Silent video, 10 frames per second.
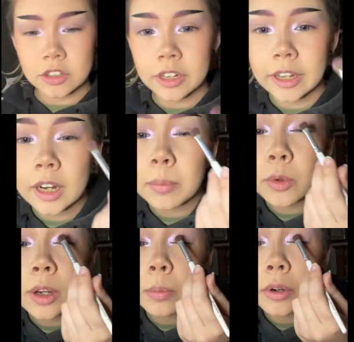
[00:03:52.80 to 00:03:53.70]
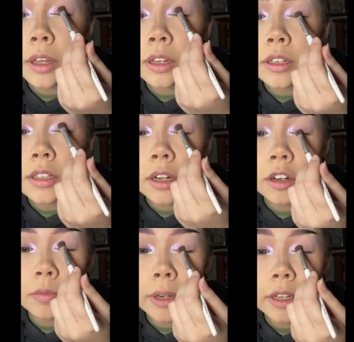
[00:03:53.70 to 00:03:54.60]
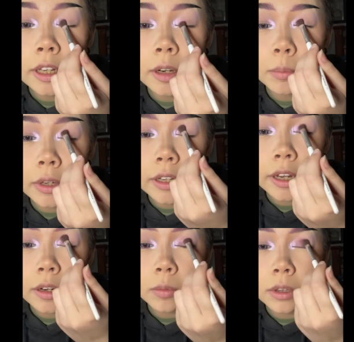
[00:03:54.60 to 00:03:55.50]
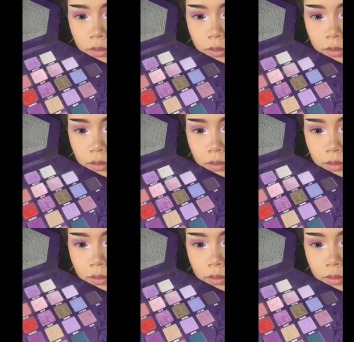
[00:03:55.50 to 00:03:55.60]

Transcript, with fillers: shade, I'm going to put it in the center of my lid and blend that in with.